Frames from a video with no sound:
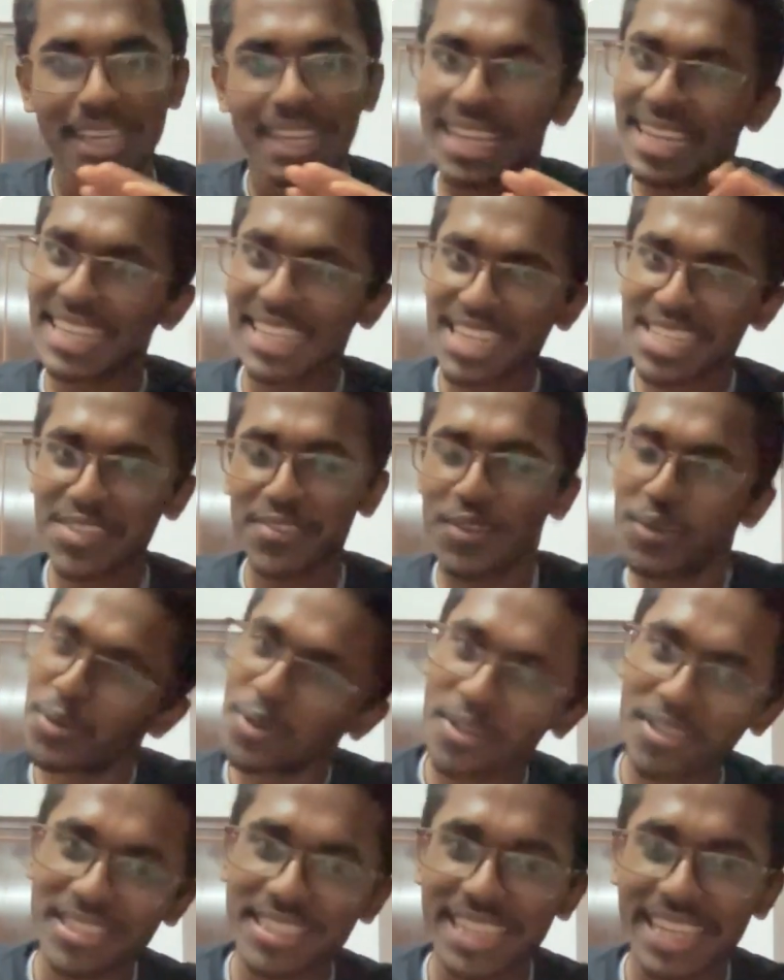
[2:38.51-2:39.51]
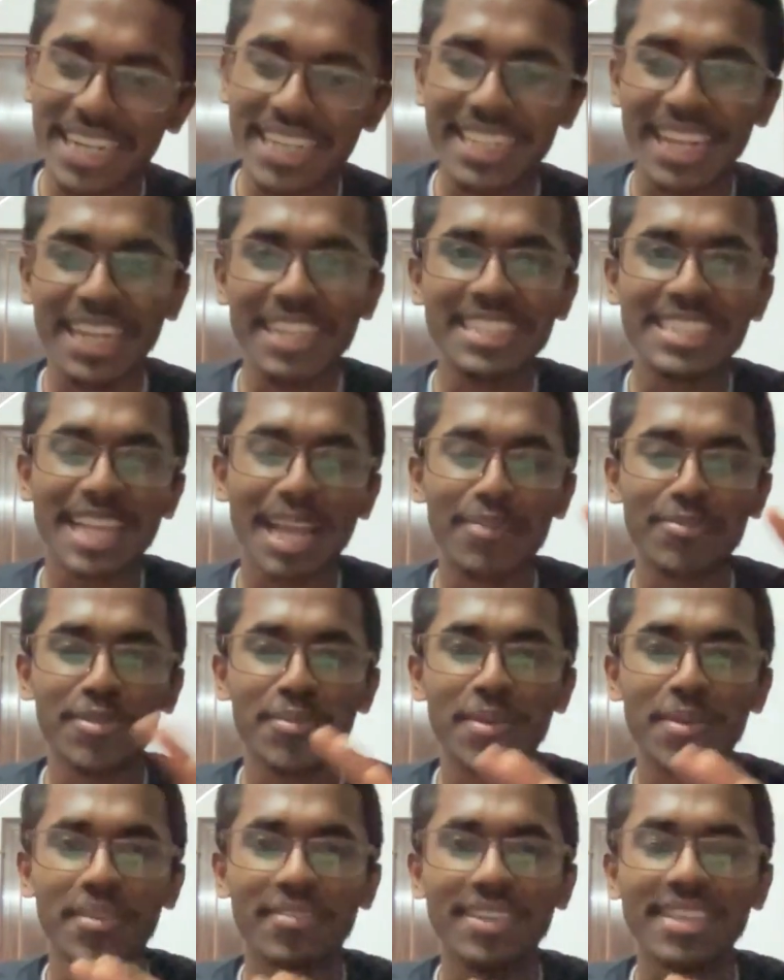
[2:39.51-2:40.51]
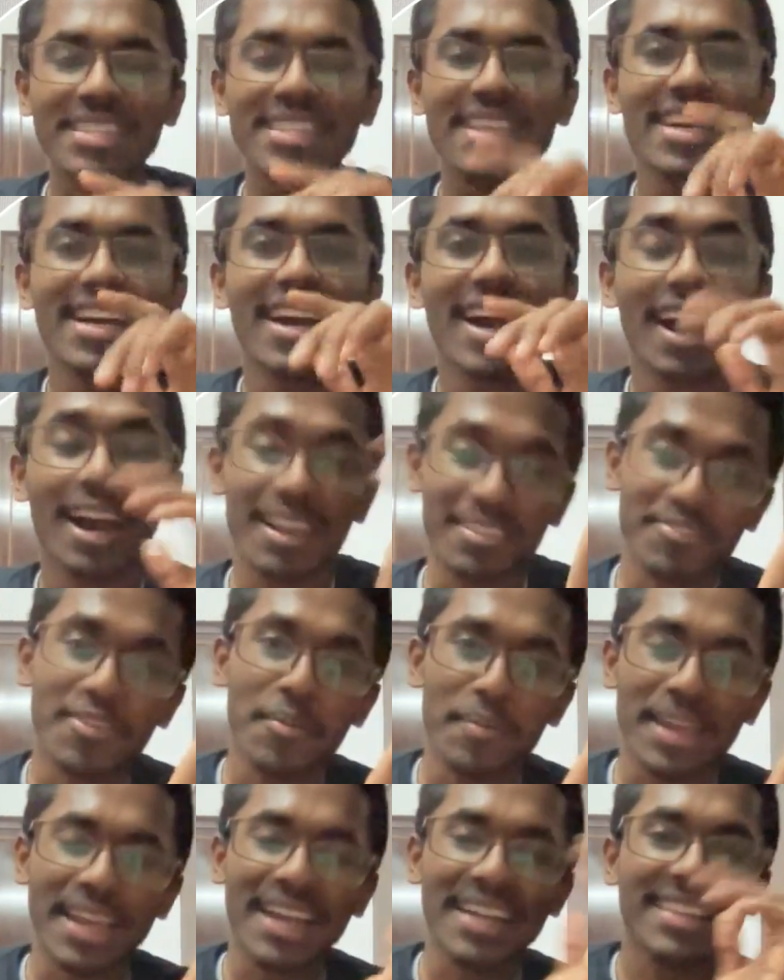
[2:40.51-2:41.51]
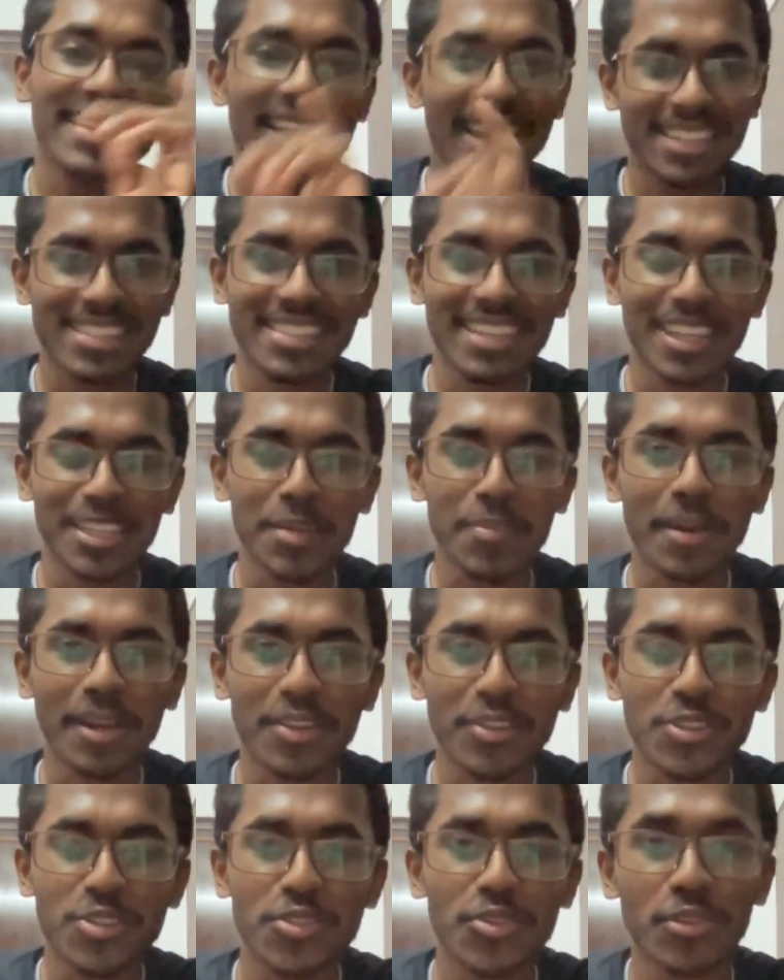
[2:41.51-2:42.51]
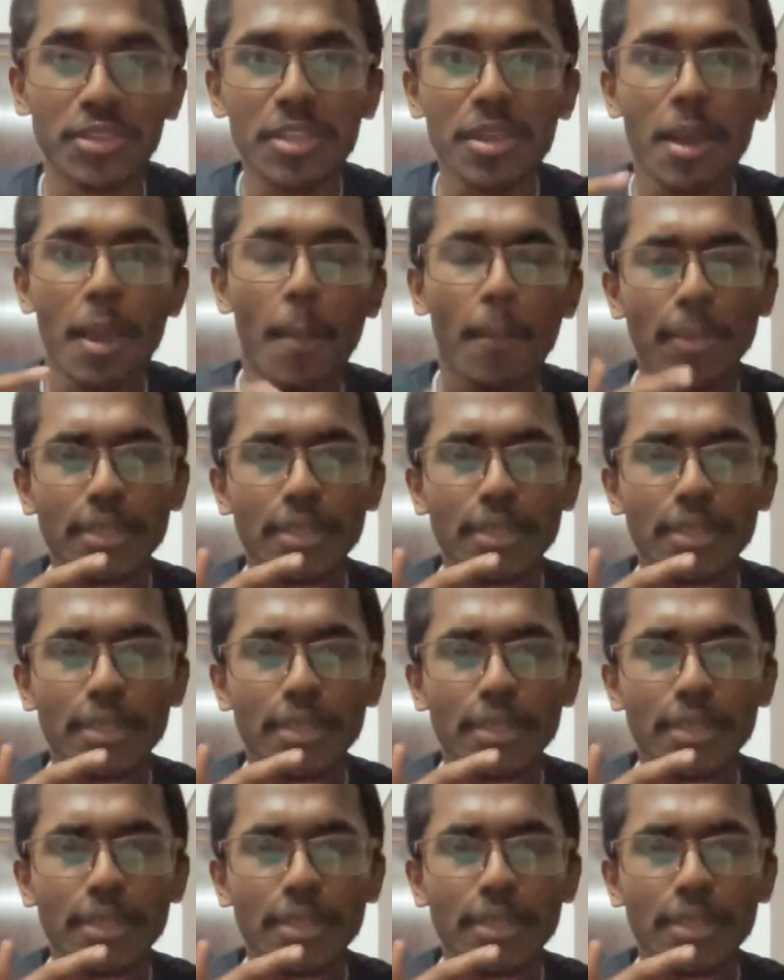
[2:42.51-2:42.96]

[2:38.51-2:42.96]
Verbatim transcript: In case if they're doing also, they get tight slap from my face, uh, from my hand. That's the other part of the story.